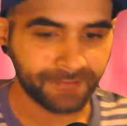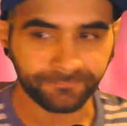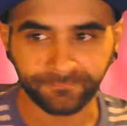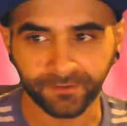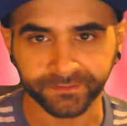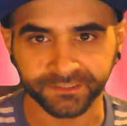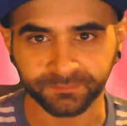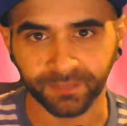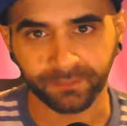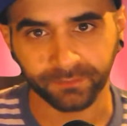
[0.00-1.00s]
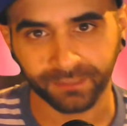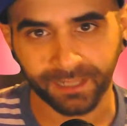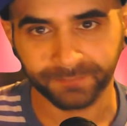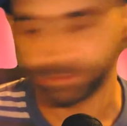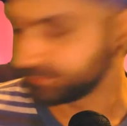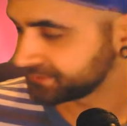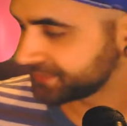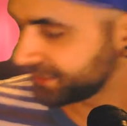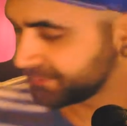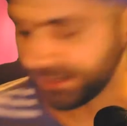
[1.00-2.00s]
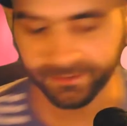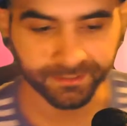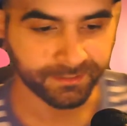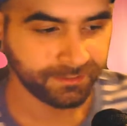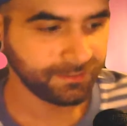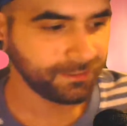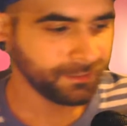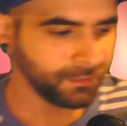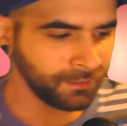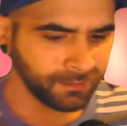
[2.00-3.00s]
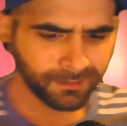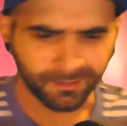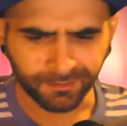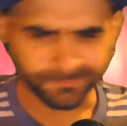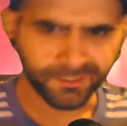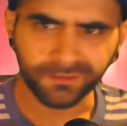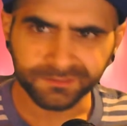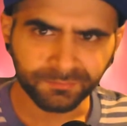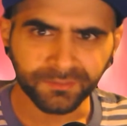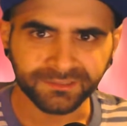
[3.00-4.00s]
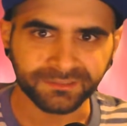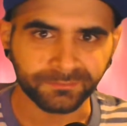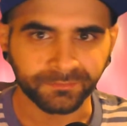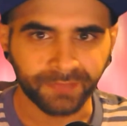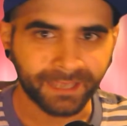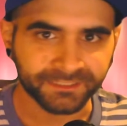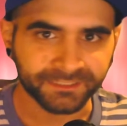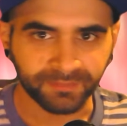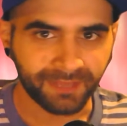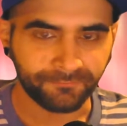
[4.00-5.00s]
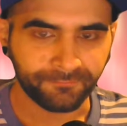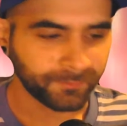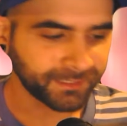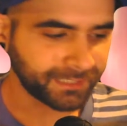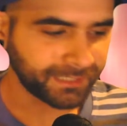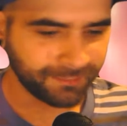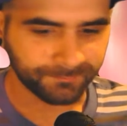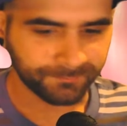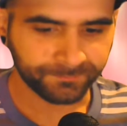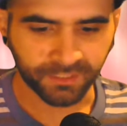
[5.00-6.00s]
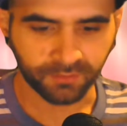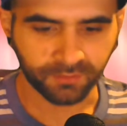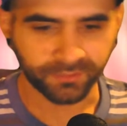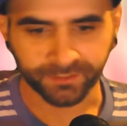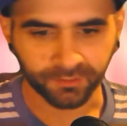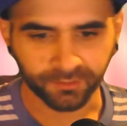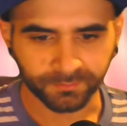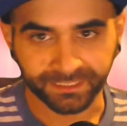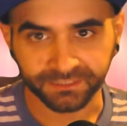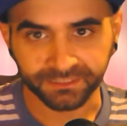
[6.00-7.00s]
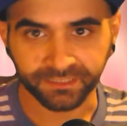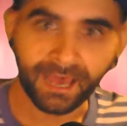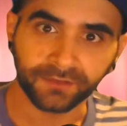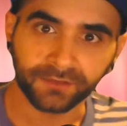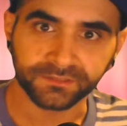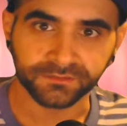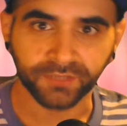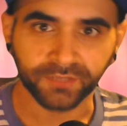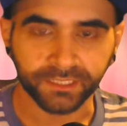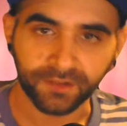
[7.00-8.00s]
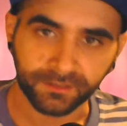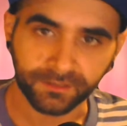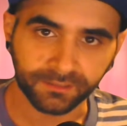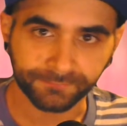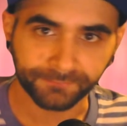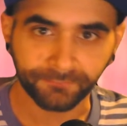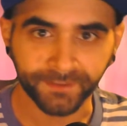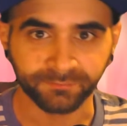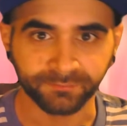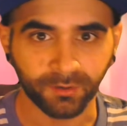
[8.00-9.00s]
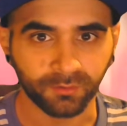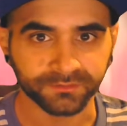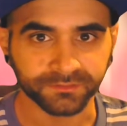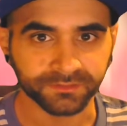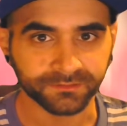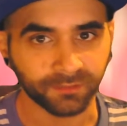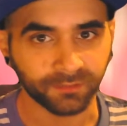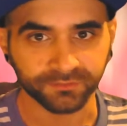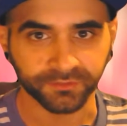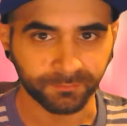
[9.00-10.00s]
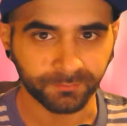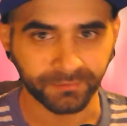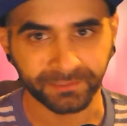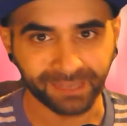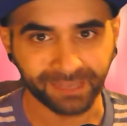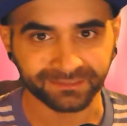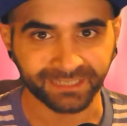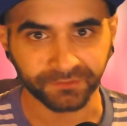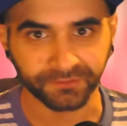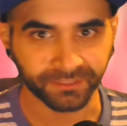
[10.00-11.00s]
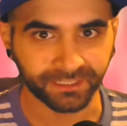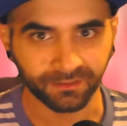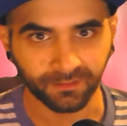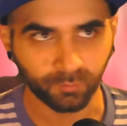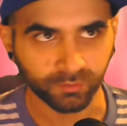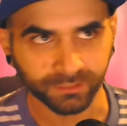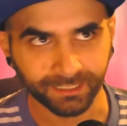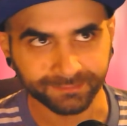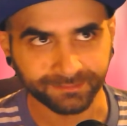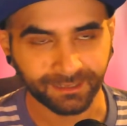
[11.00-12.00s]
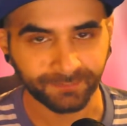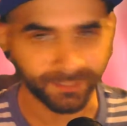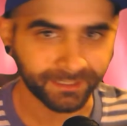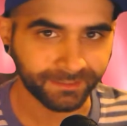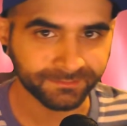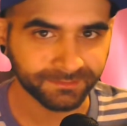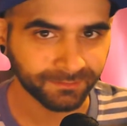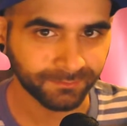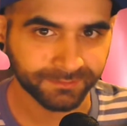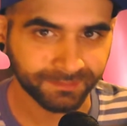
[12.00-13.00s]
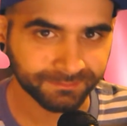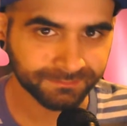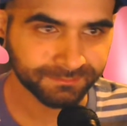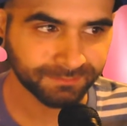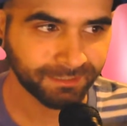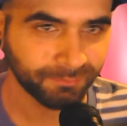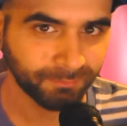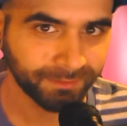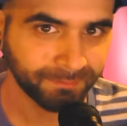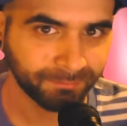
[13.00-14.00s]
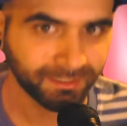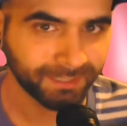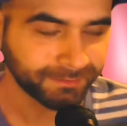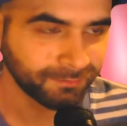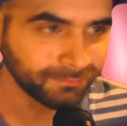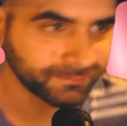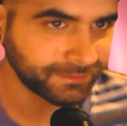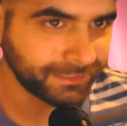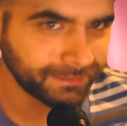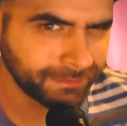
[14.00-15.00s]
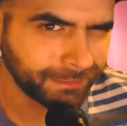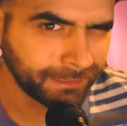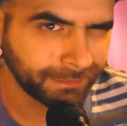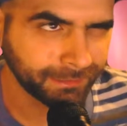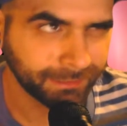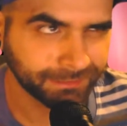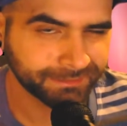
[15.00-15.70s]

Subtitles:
of fun, despite what a lot of people say about it. It's a pretty simple action platforming game. You got to go into each of the houses. You got to try to collect Freddy's bones, so you could put him back together to kill him one last time, I guess, because that's the way the plot goes. Like, in the